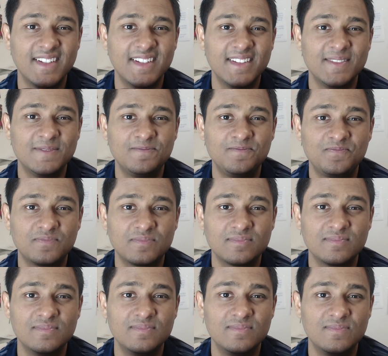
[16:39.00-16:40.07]

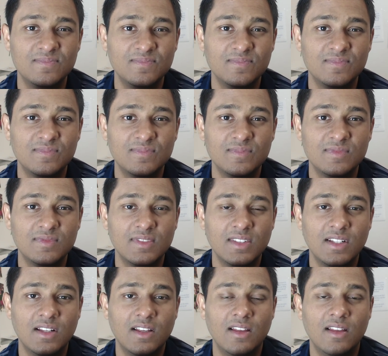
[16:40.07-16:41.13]

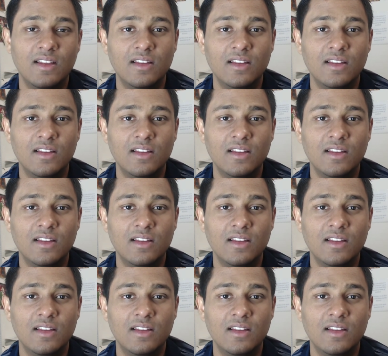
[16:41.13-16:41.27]
(silence)